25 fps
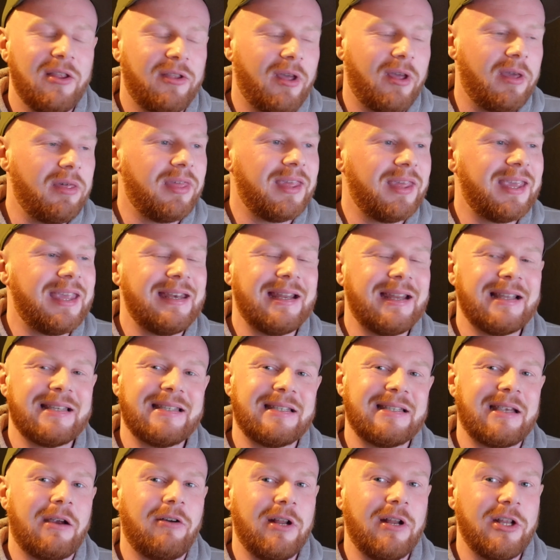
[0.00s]
Don't think he
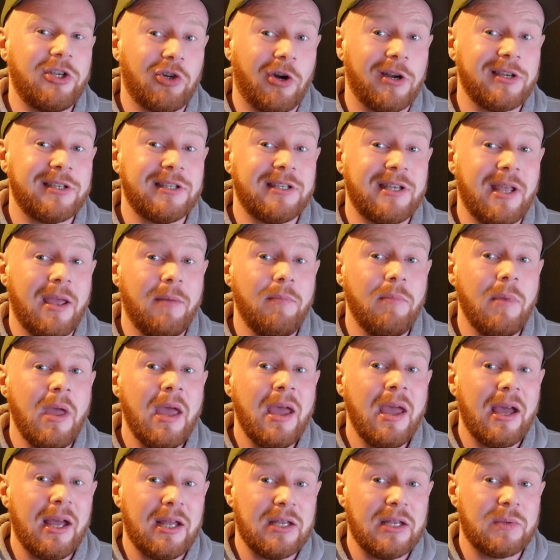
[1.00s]
necessarily trusts him
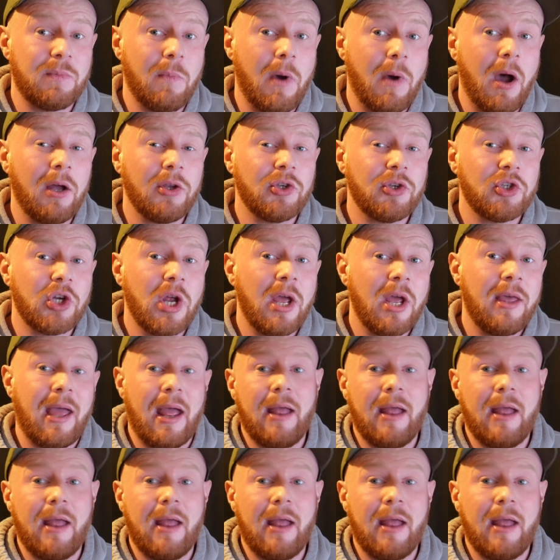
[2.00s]
as much,